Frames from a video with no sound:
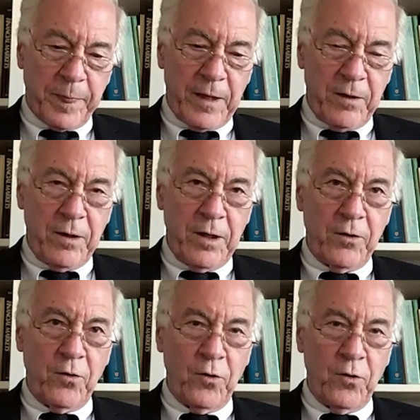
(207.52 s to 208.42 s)
It
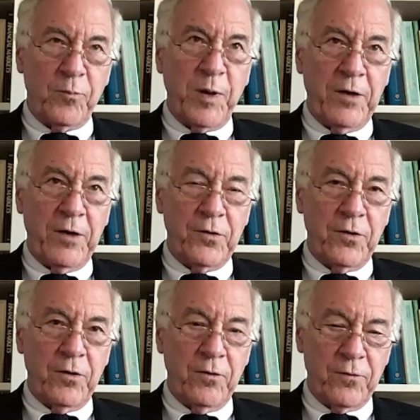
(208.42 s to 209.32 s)
hurts
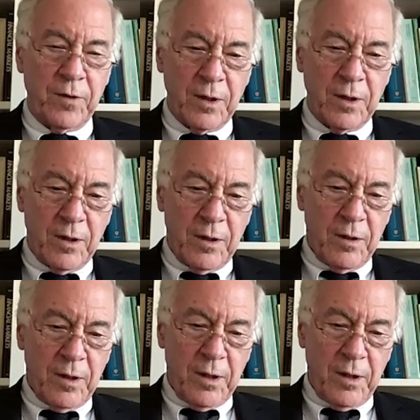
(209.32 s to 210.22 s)
pensioners.
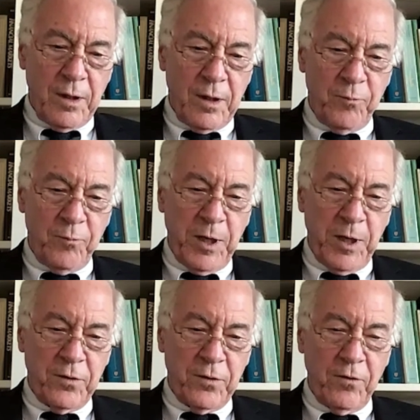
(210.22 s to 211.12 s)
It hits
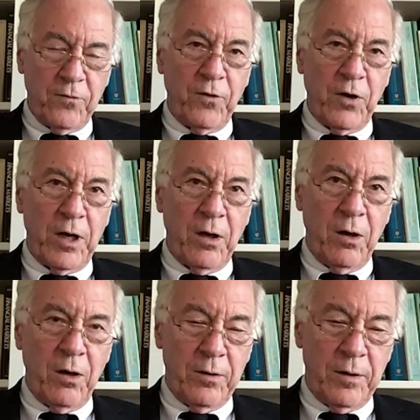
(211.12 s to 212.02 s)
pensioners very
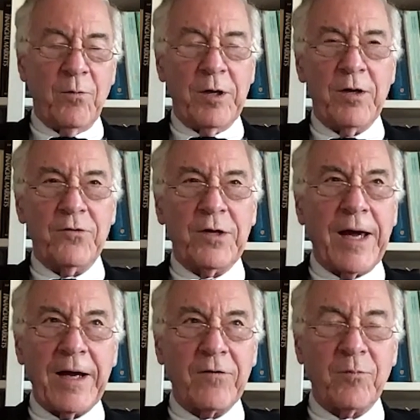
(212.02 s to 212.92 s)
hard. When you
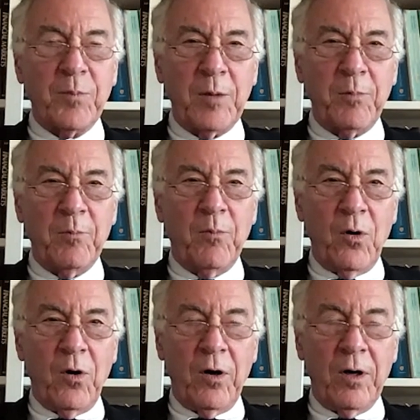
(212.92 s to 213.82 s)
tax people
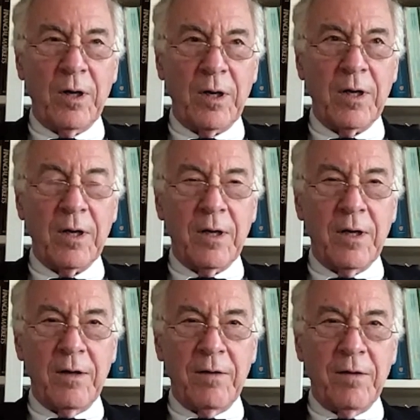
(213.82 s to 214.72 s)
more,
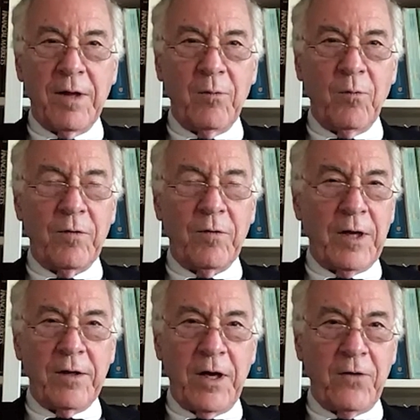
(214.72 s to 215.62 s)

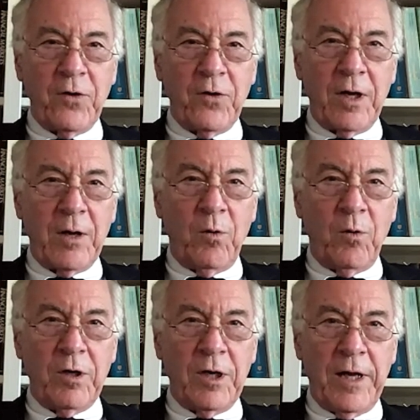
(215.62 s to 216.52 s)
they definitely
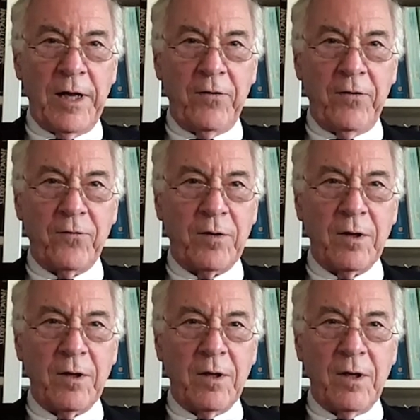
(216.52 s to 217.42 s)
work less,
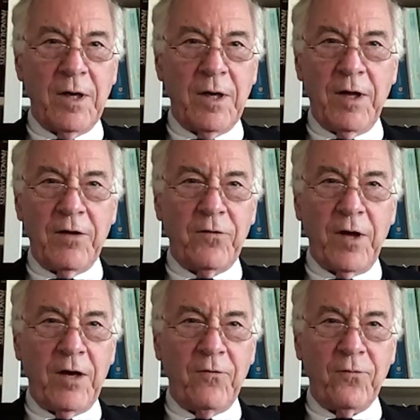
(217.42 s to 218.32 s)
and they
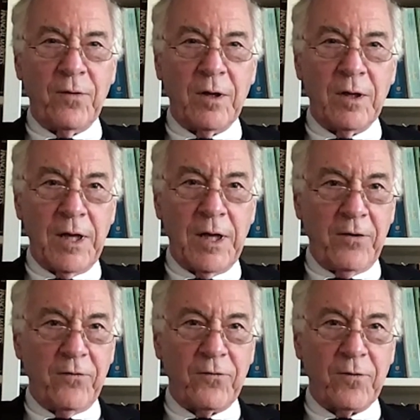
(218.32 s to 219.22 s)
save
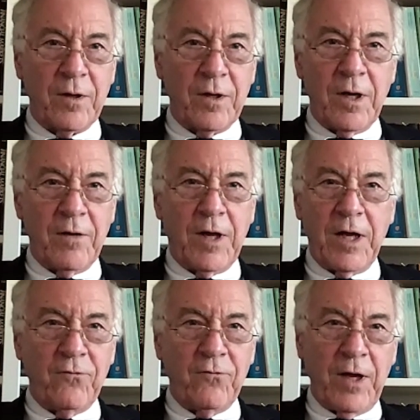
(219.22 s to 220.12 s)
less, and they
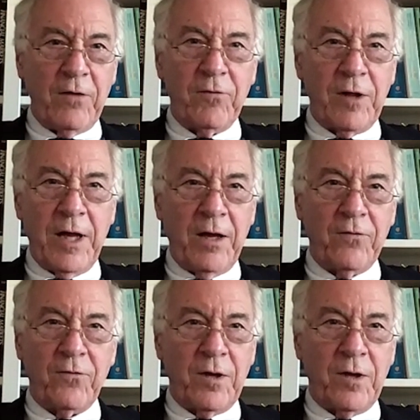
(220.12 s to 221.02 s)
invest
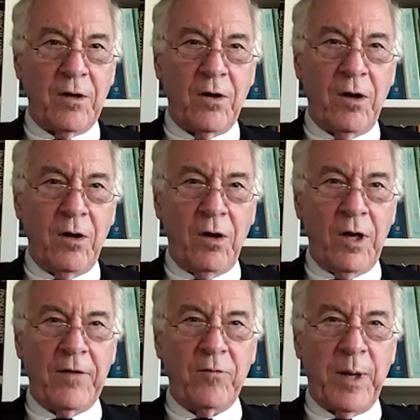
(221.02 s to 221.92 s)
less, and all
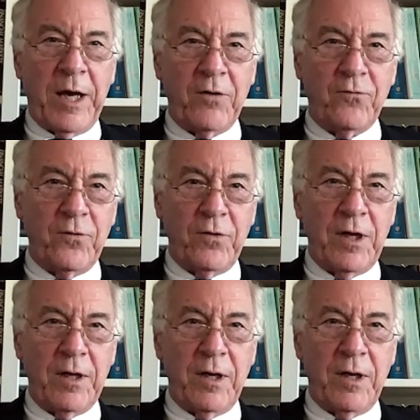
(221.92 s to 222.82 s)
that's bad for
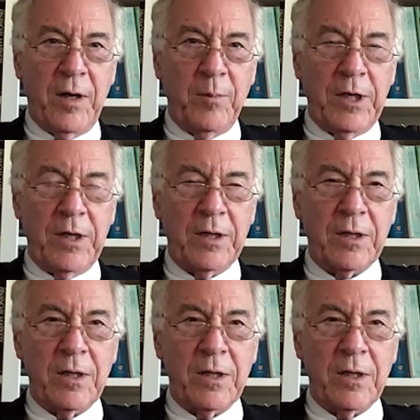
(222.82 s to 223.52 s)
the economy.